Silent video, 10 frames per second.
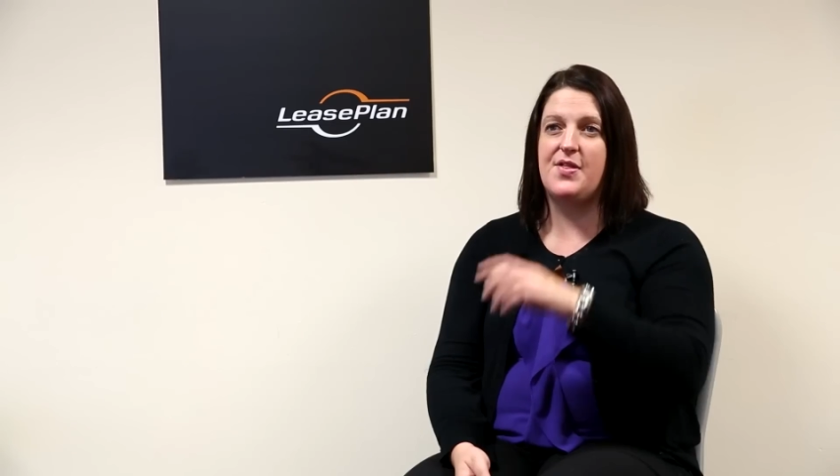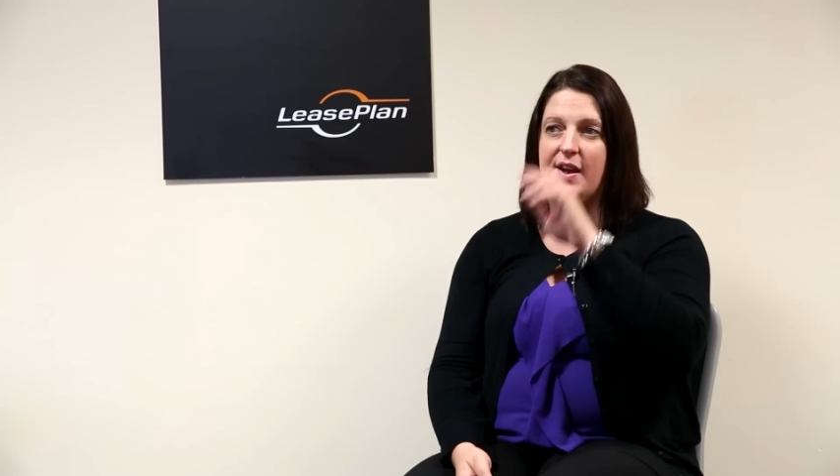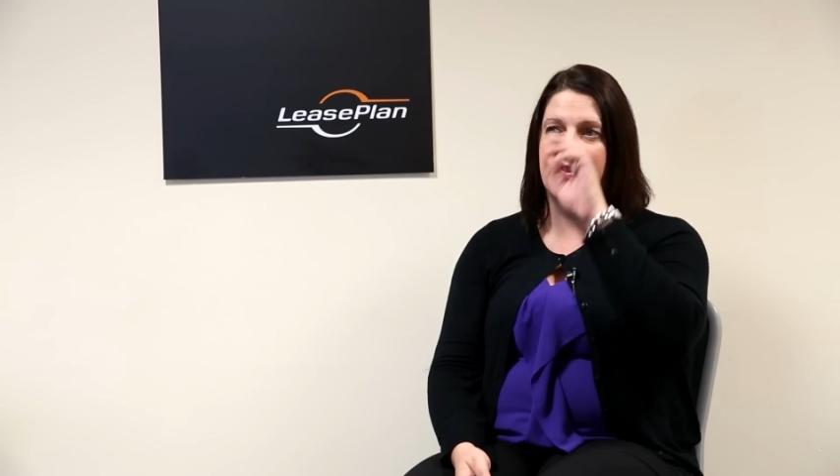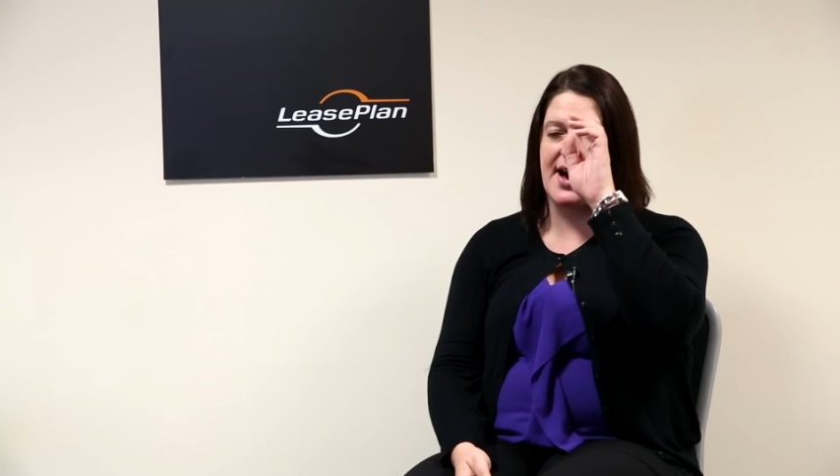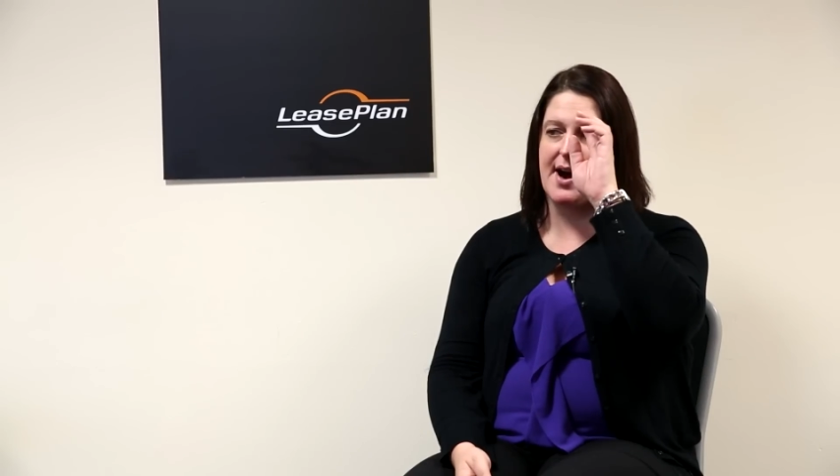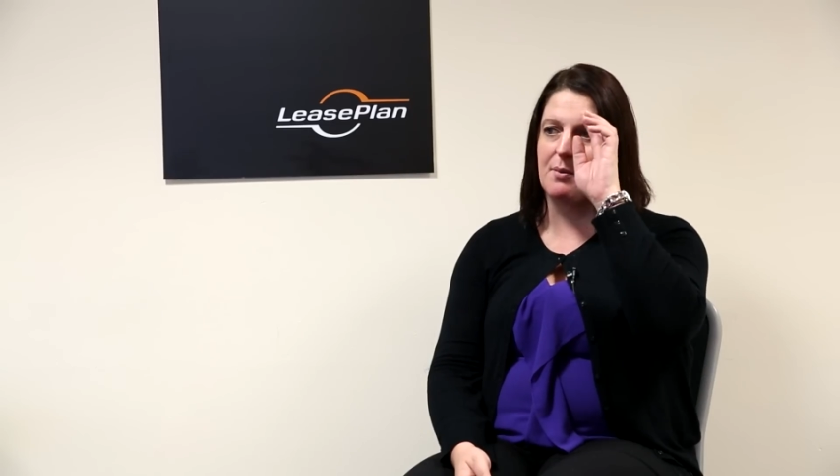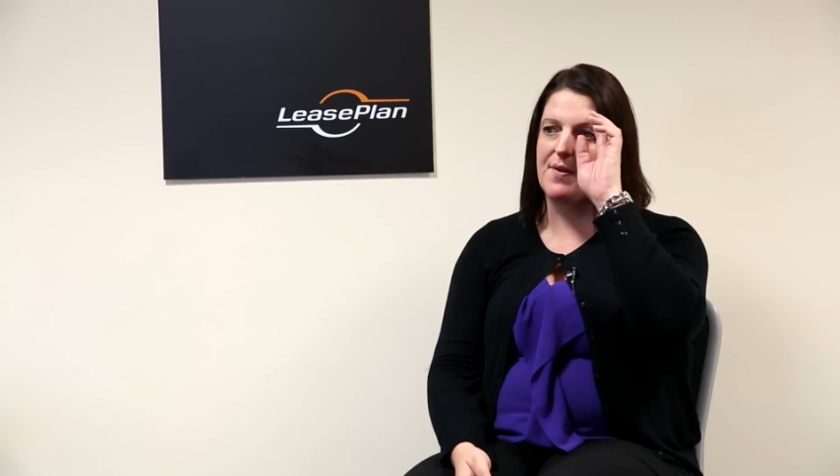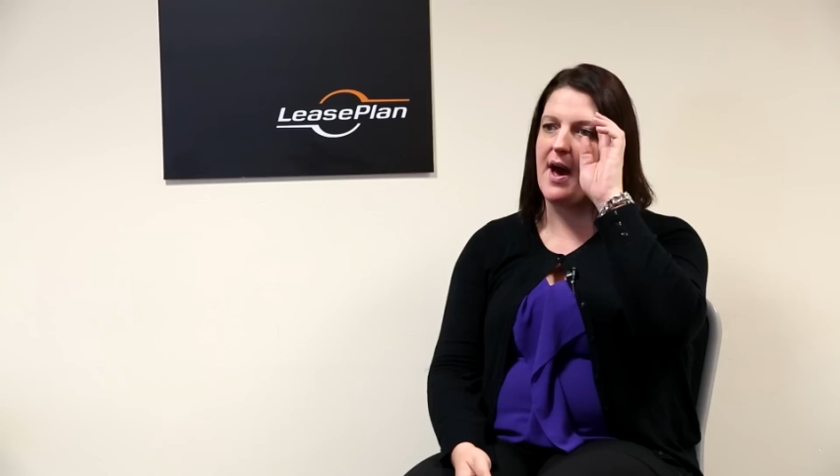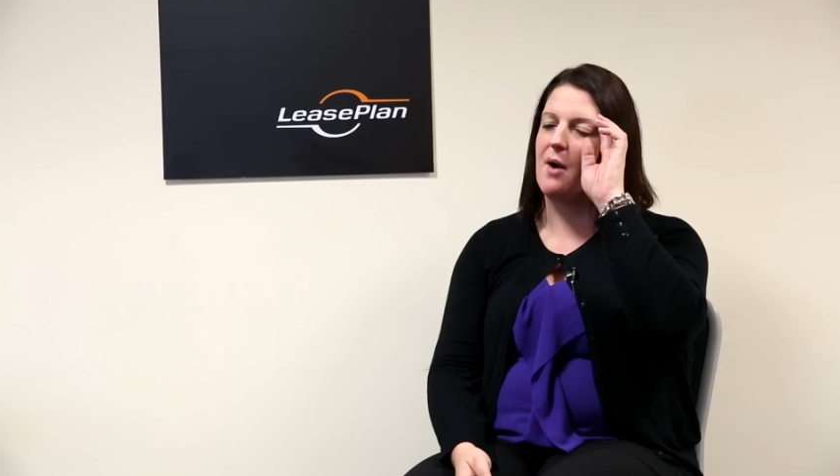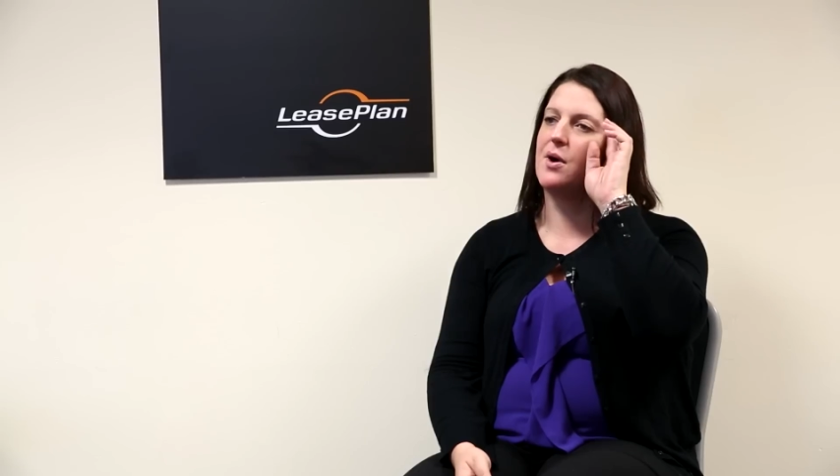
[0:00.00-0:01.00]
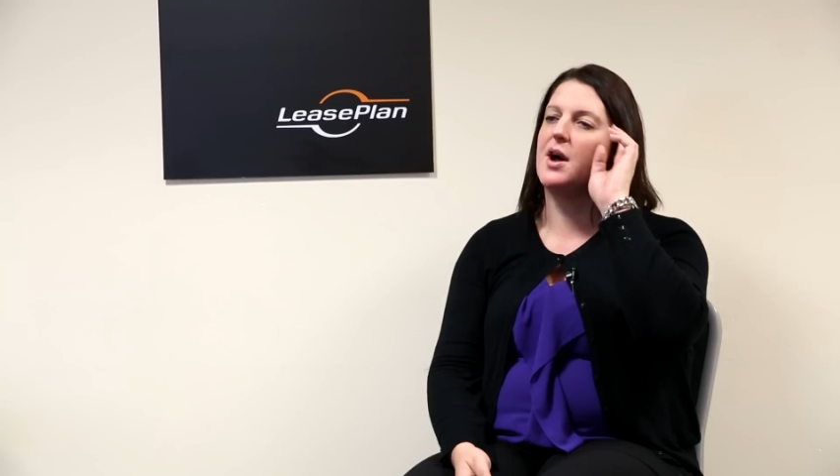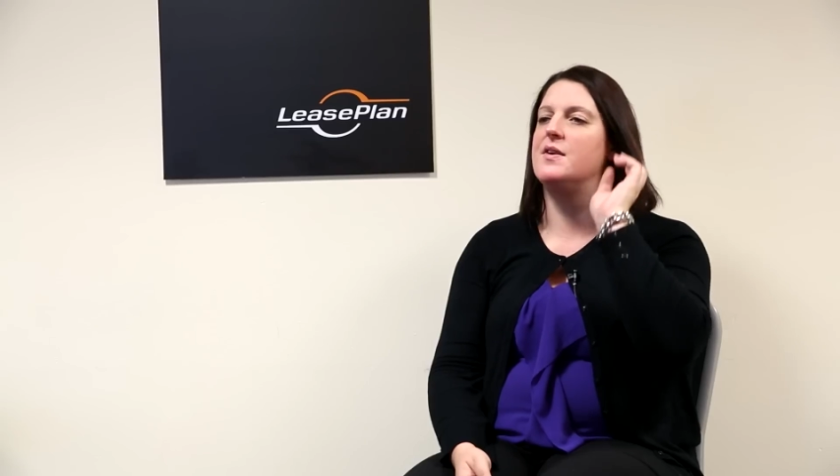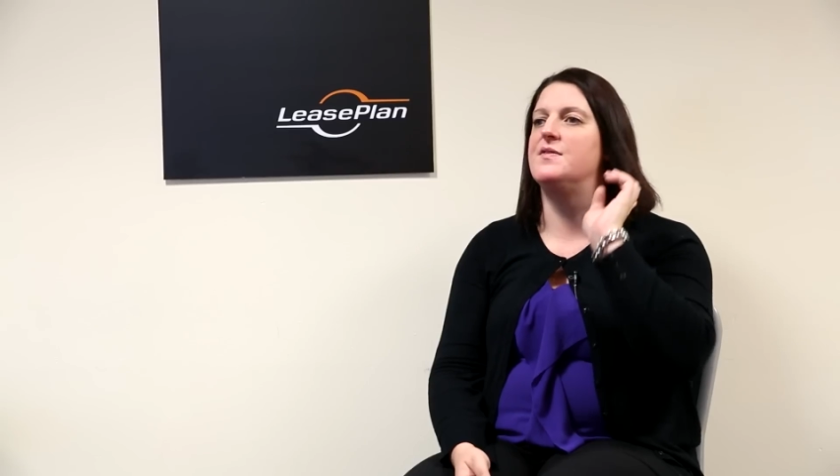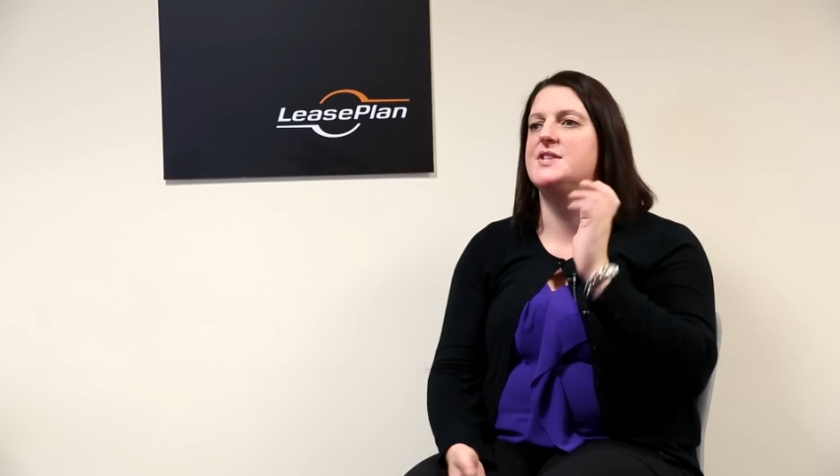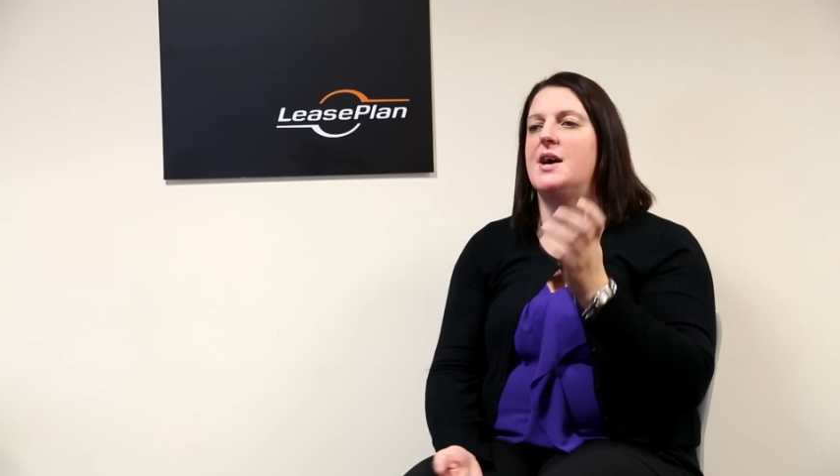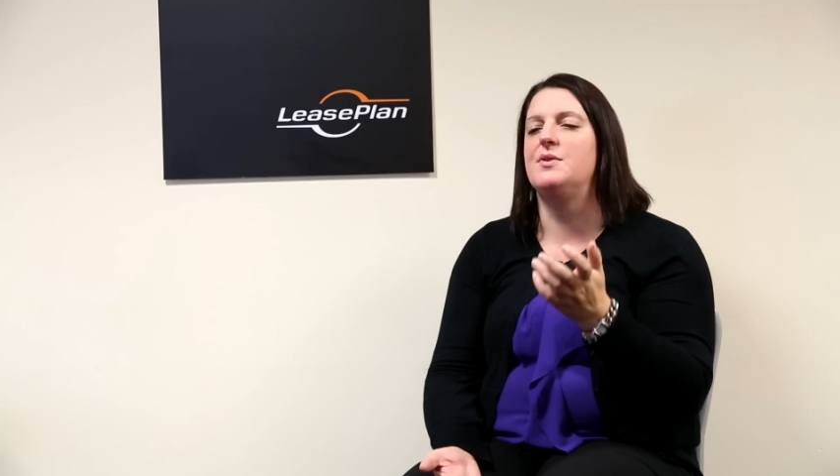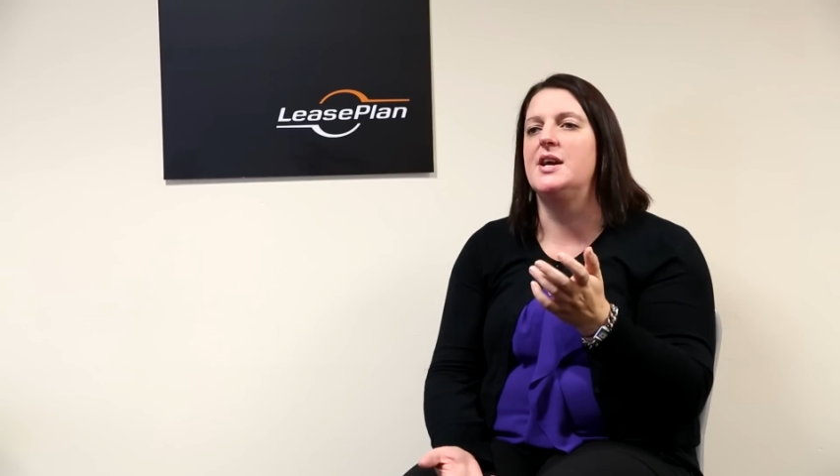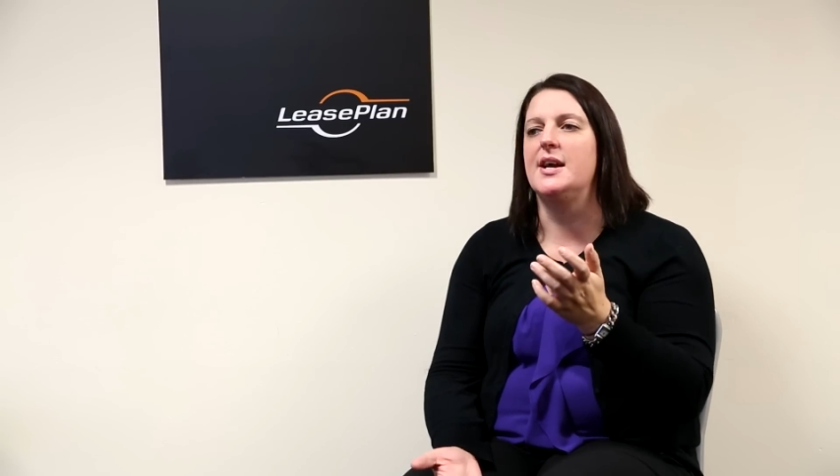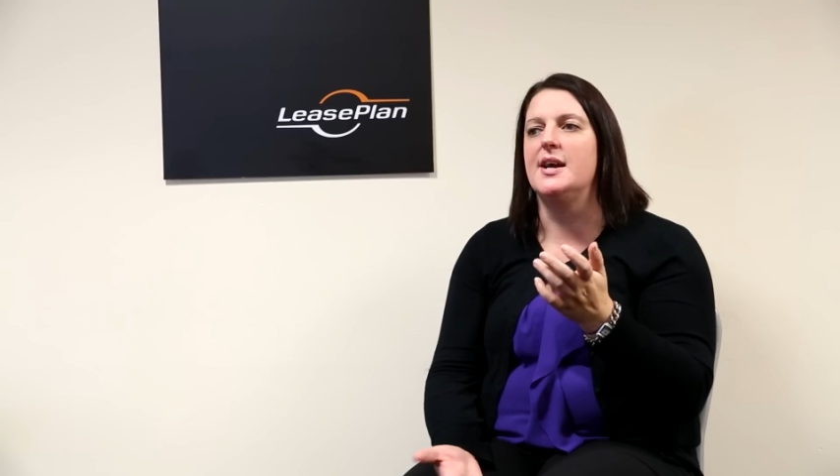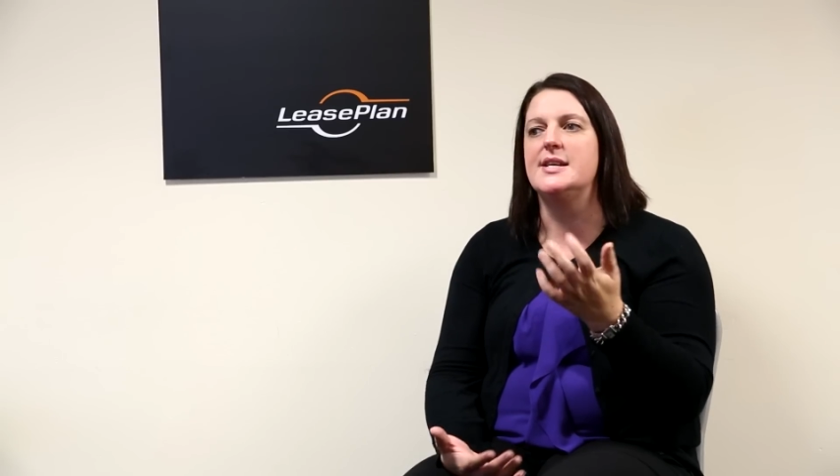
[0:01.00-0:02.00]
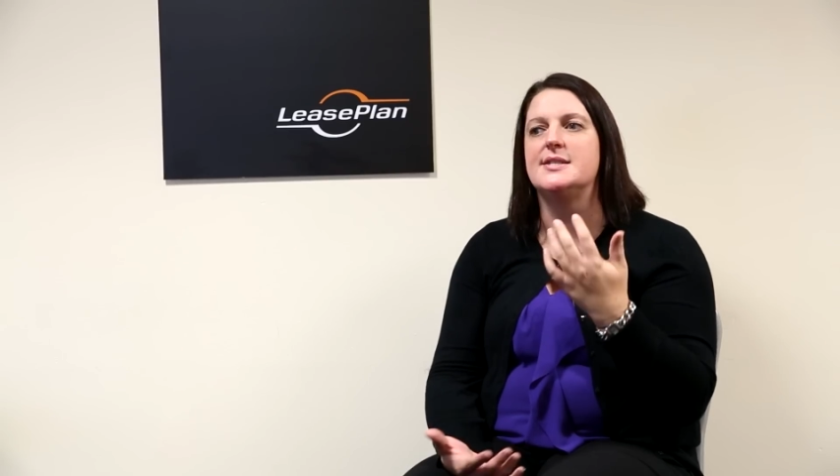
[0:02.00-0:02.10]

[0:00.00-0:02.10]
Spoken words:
I think that, without kind of sounding,